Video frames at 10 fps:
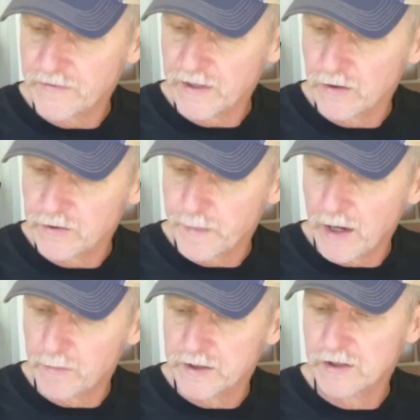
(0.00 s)
video is
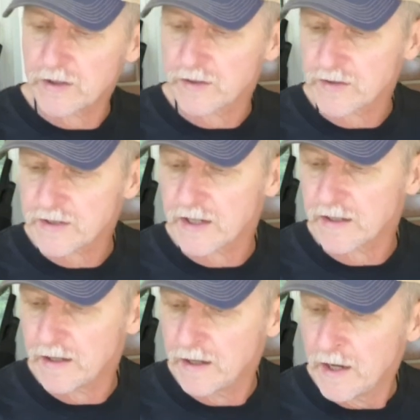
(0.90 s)
about, but you can
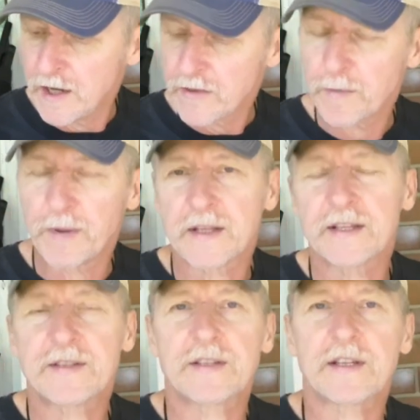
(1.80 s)
study the
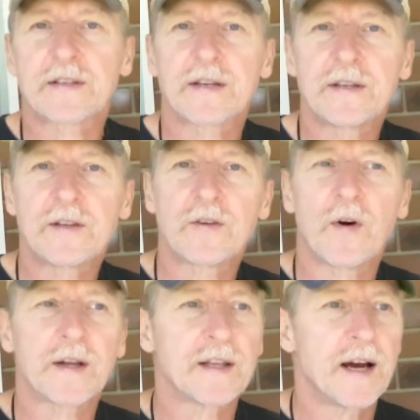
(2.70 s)
ballistics. You can go
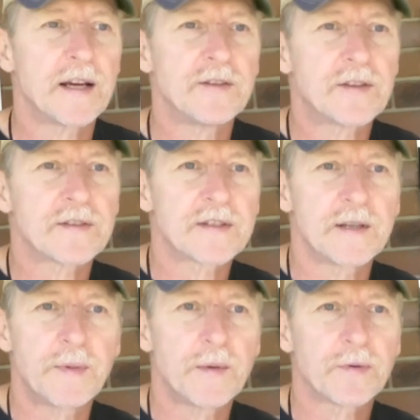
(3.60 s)
online, you can see
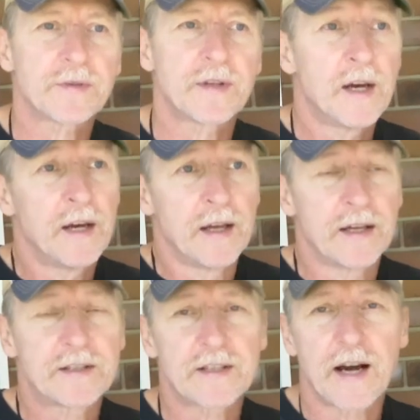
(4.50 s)
people
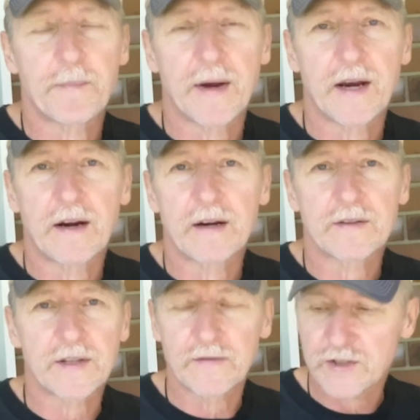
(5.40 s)
that shot
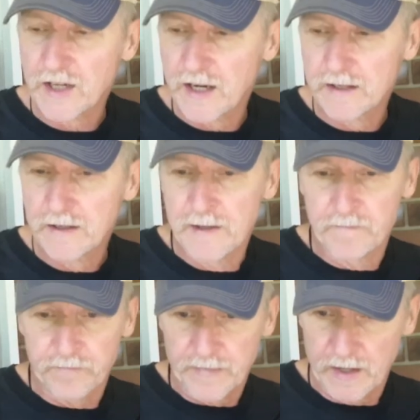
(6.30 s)
bears, they've shot
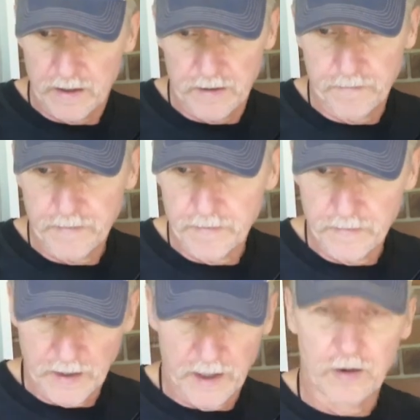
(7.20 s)

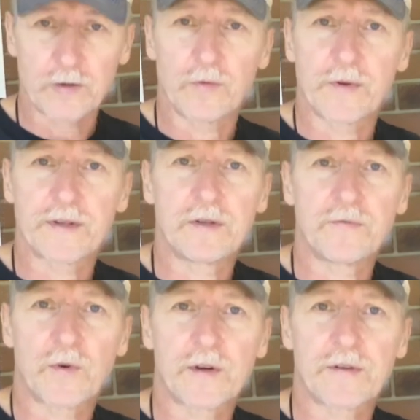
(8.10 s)
elk with a
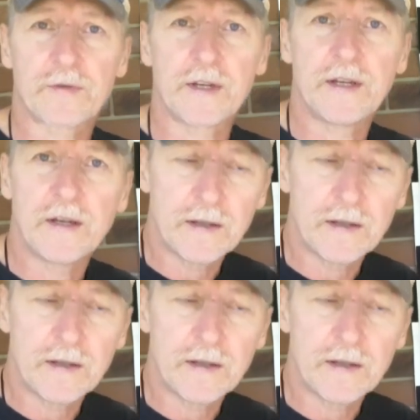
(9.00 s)
243.